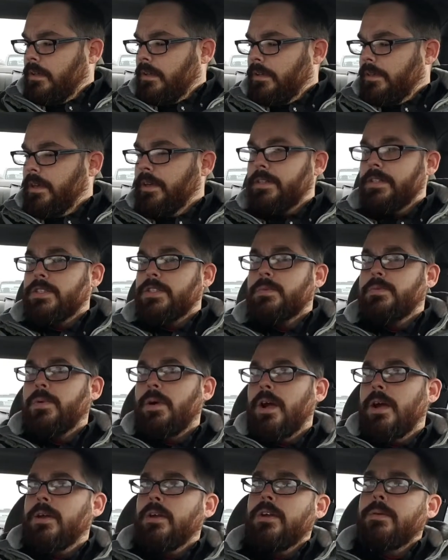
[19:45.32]
think this is
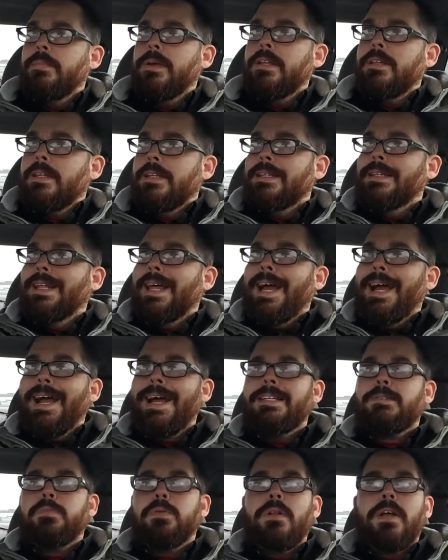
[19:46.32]
probably going to be the
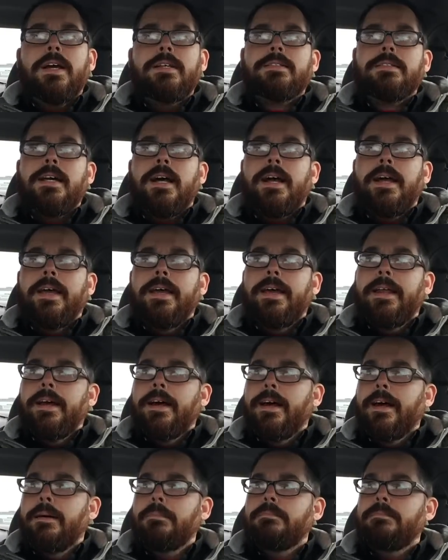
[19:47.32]
last place I hit
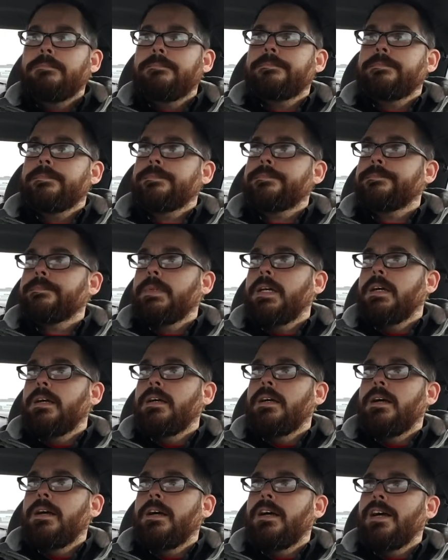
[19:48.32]
up. Uh,
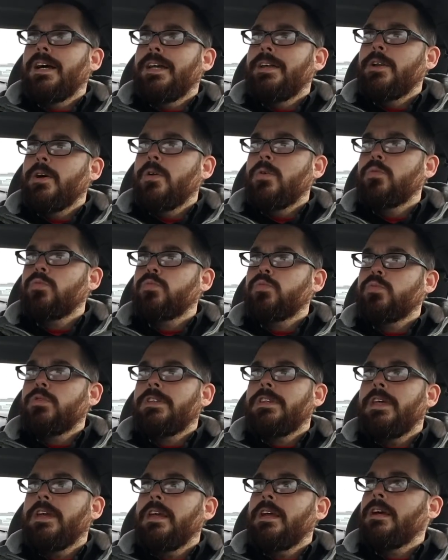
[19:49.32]
I don't
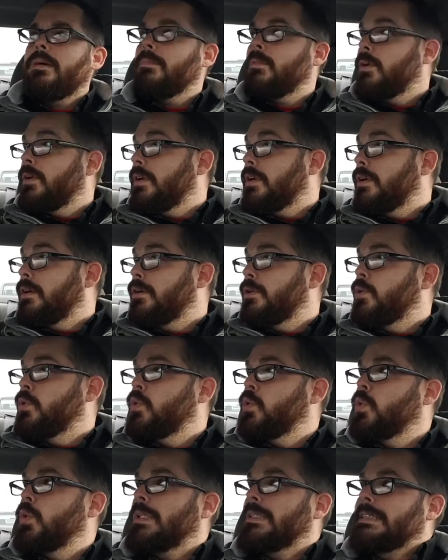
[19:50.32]
think I'm going to
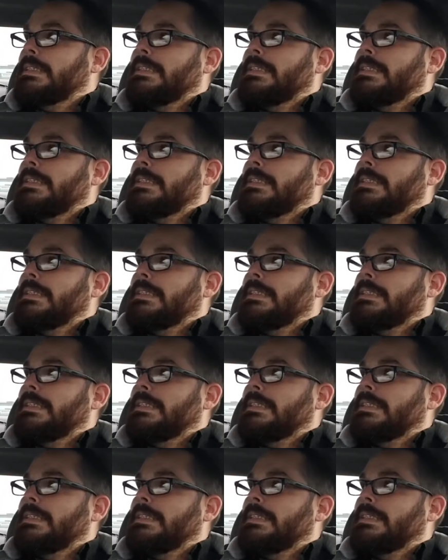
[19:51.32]
go...